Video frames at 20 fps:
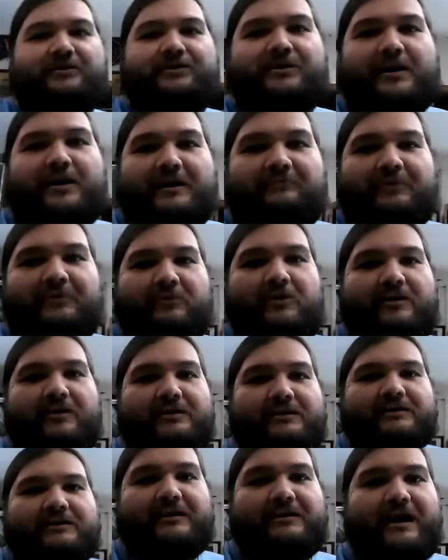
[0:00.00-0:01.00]
you know, I've been
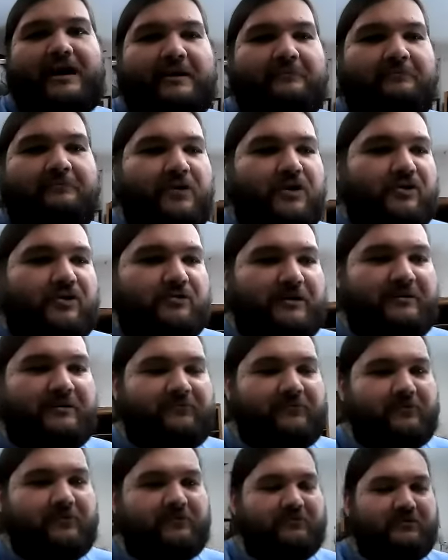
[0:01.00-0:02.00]
working at Camp
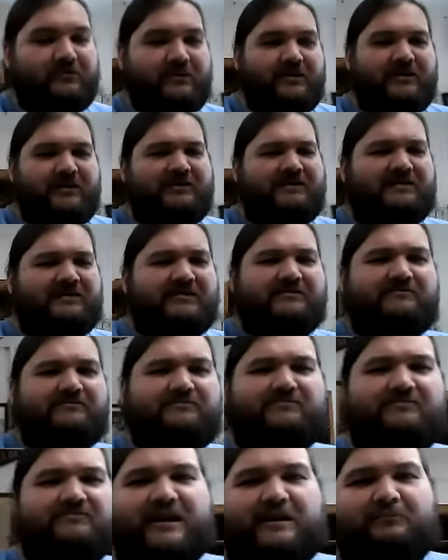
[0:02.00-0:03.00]
Bullowa for
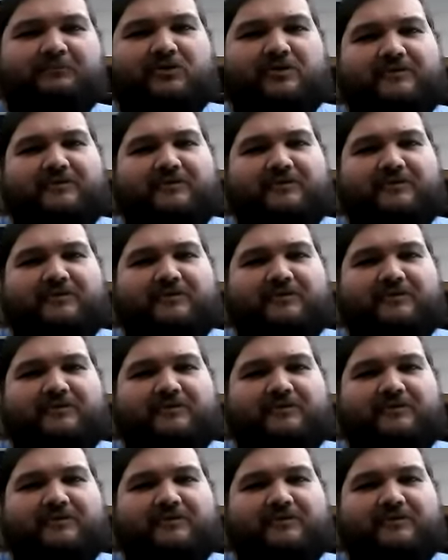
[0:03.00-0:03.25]
a number